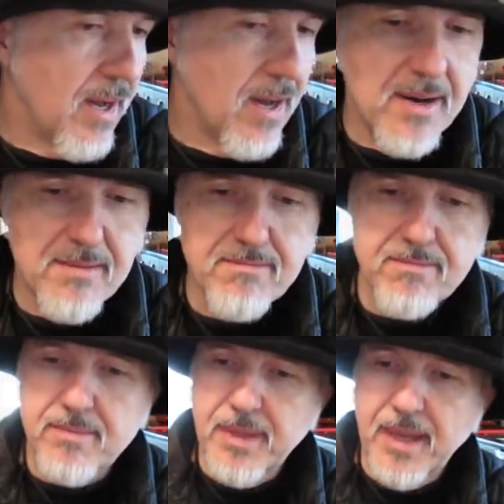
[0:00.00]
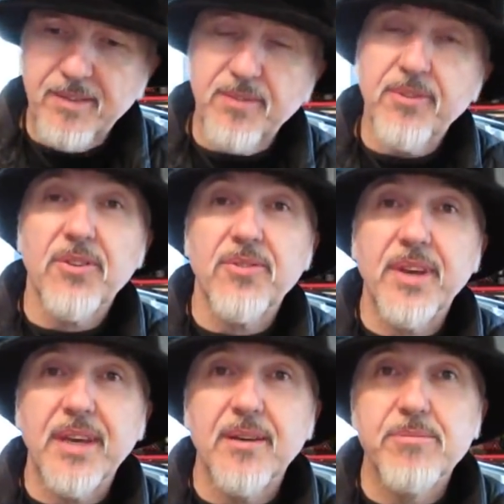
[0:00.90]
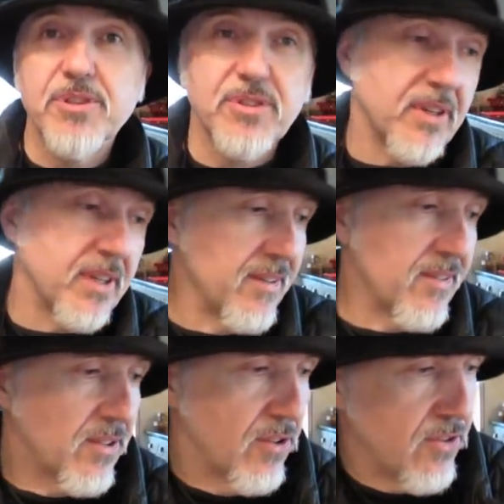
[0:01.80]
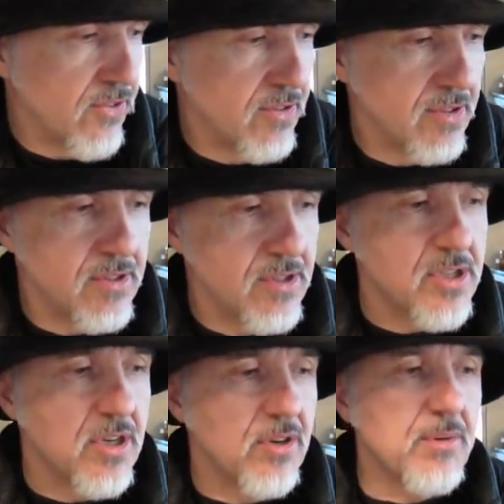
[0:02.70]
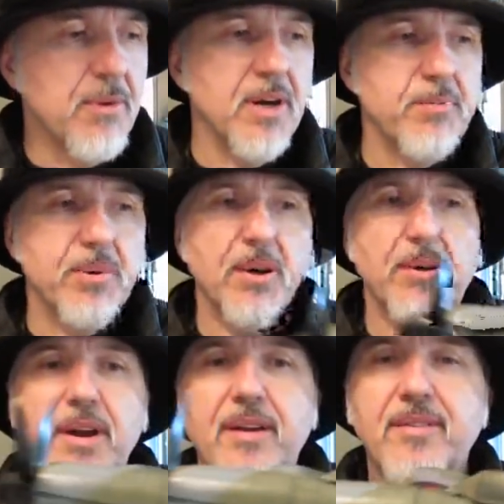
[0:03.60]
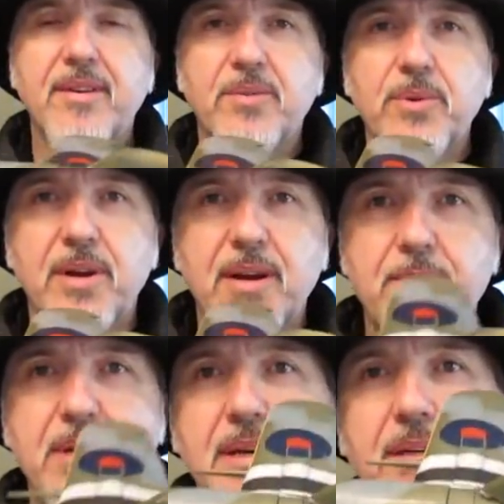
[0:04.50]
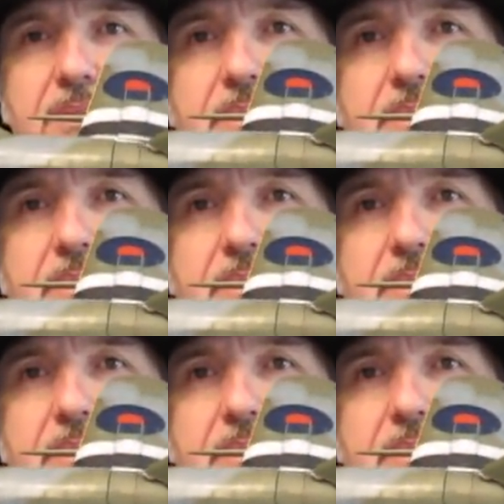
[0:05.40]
and that's the first thing I'm just going to discuss. Show you my progress. That's where I'm at.